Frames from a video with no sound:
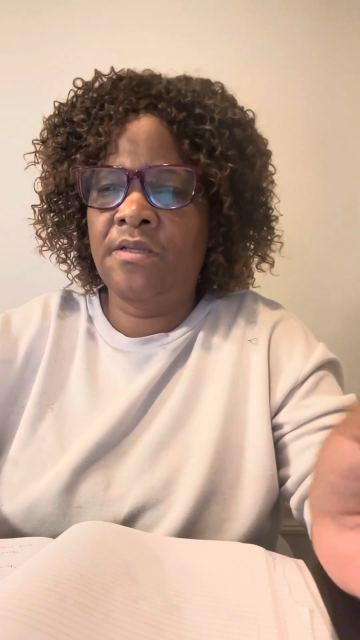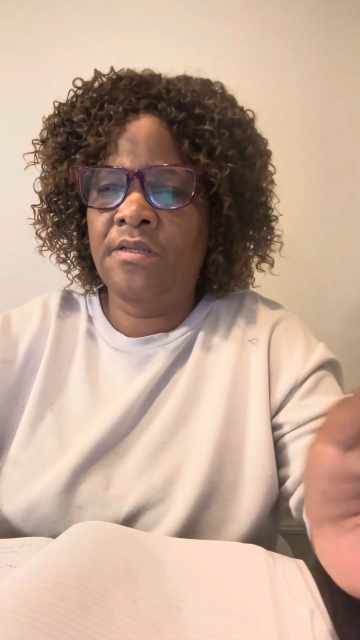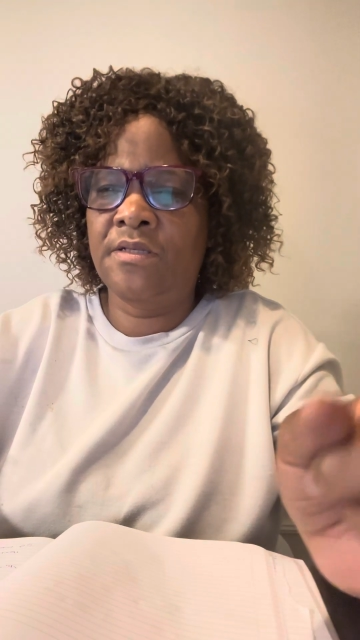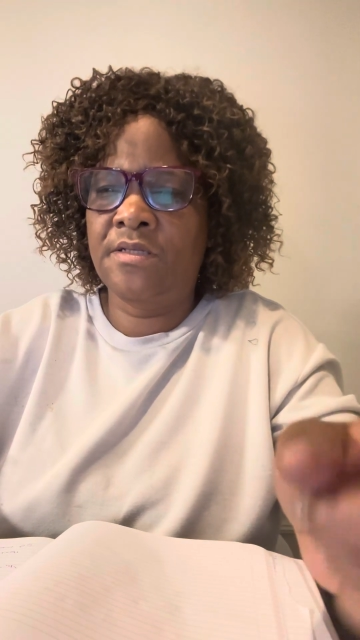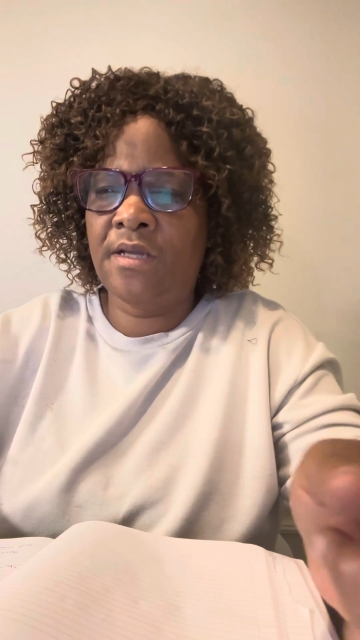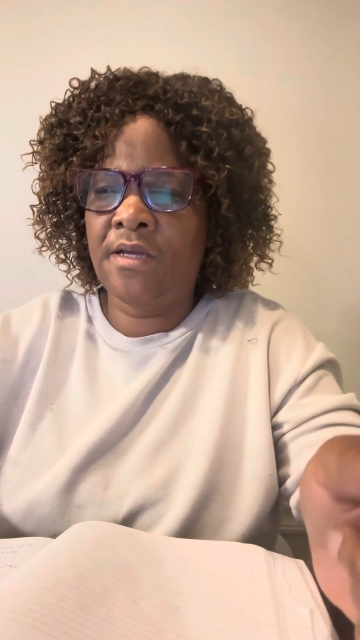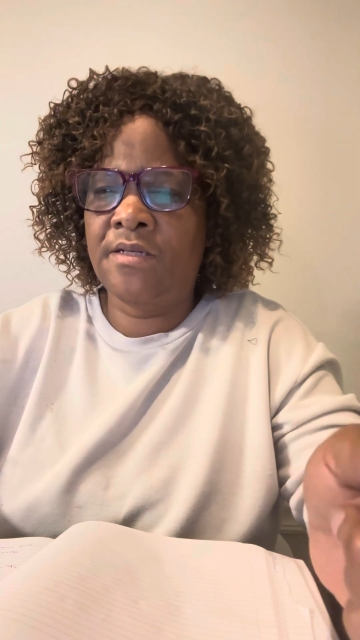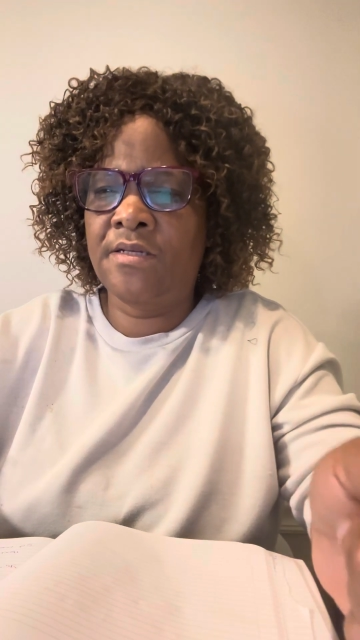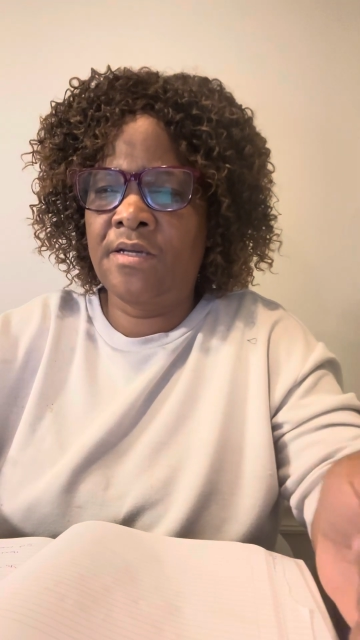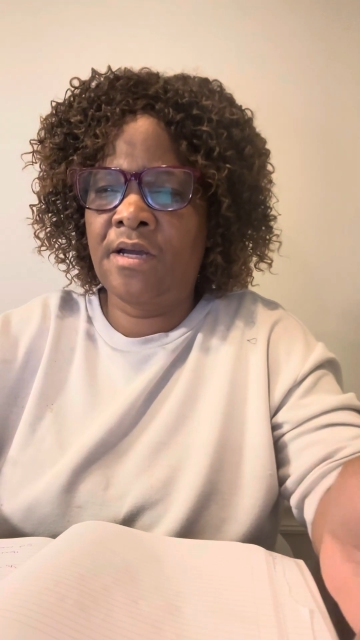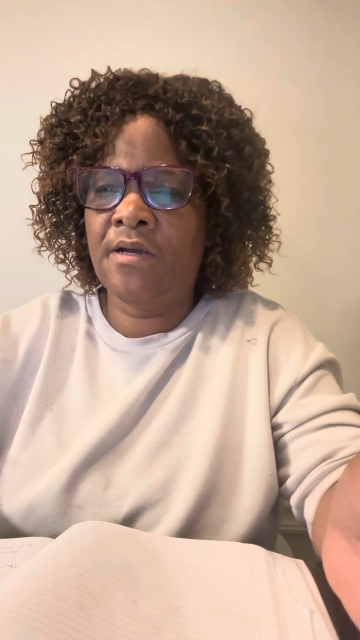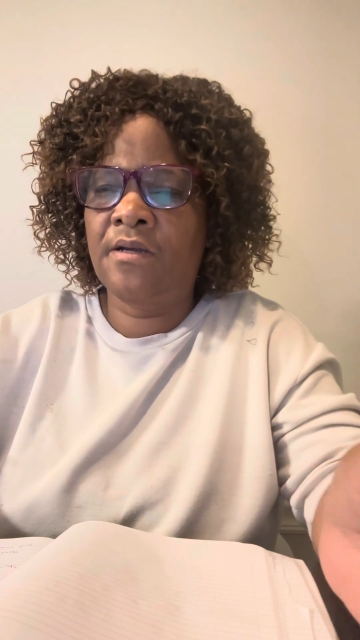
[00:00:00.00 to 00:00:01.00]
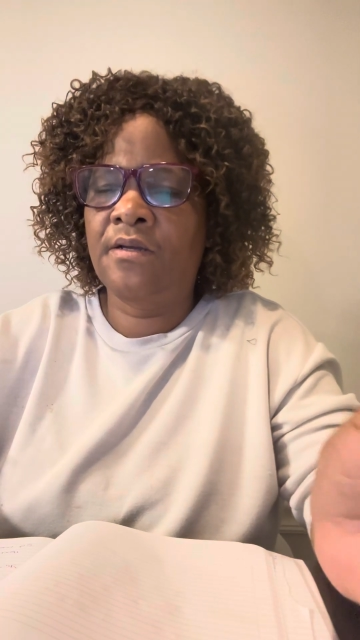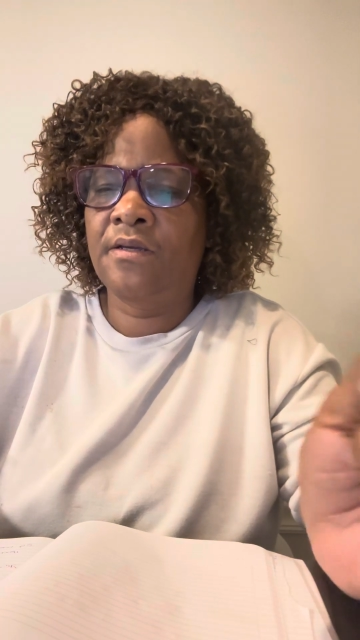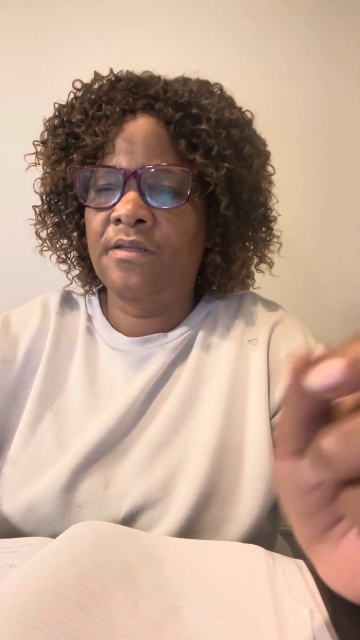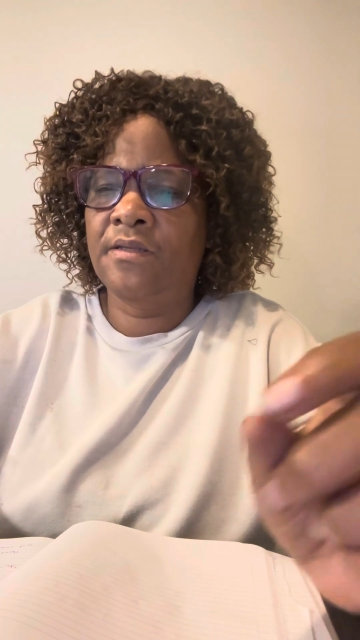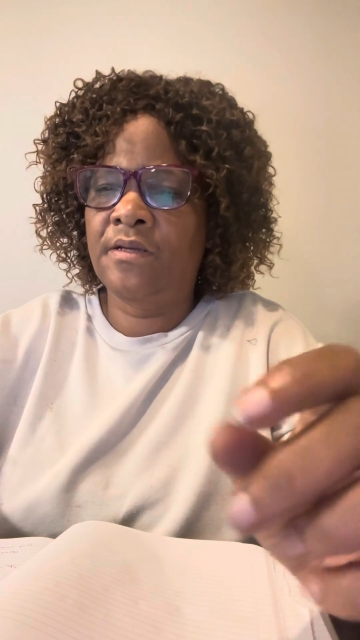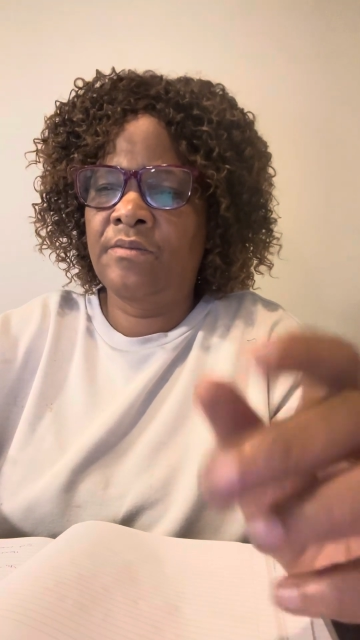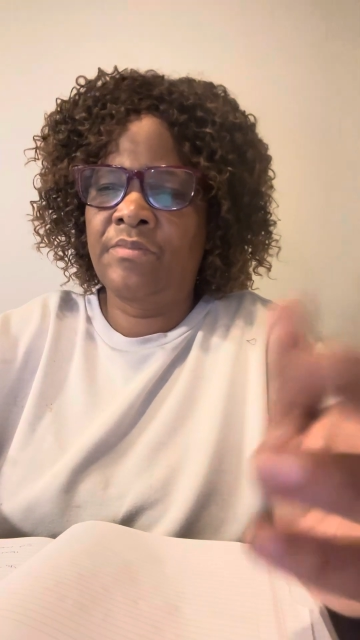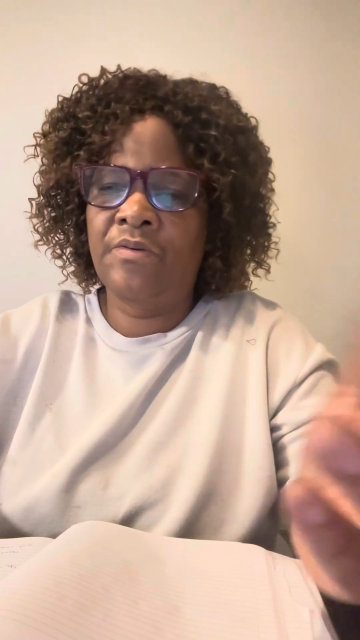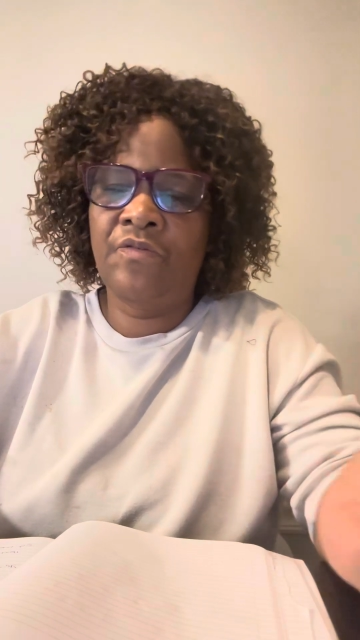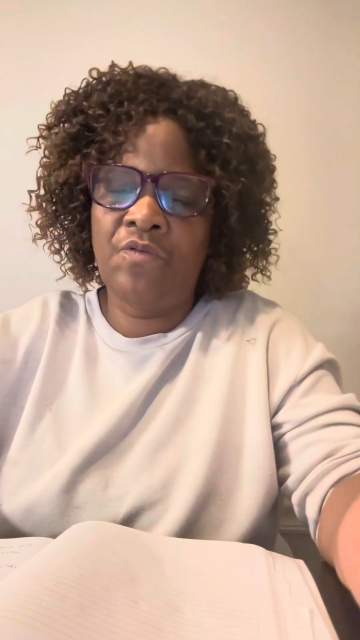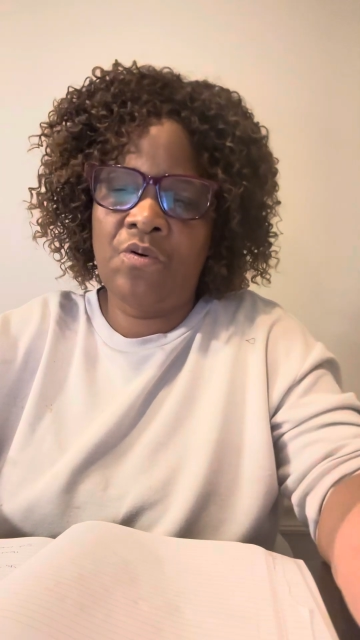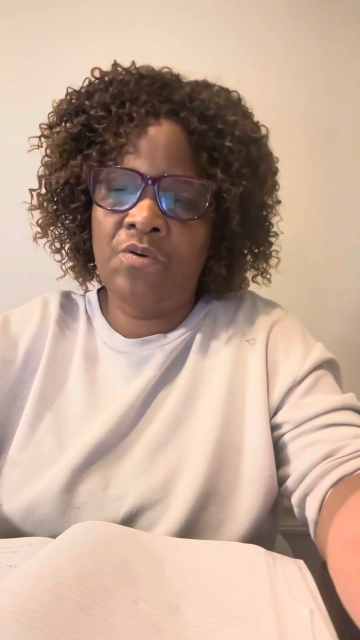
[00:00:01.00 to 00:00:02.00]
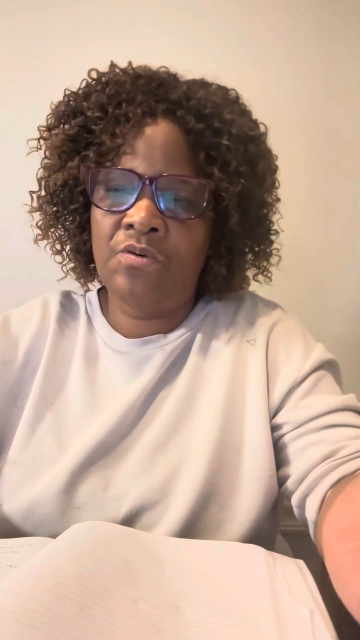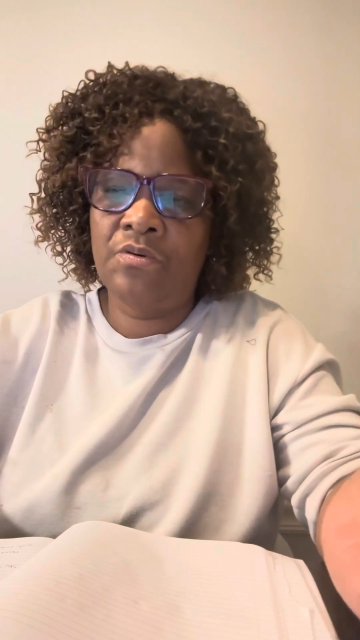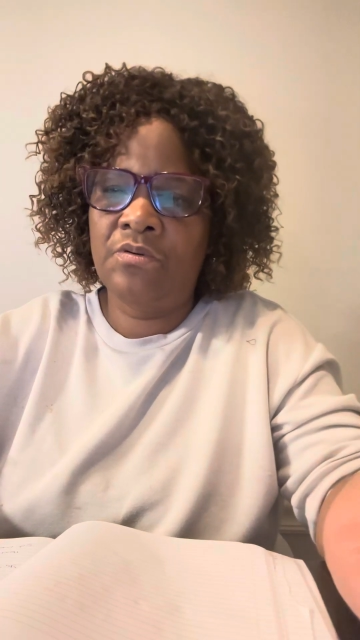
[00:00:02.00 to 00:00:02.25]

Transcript: this idea than before.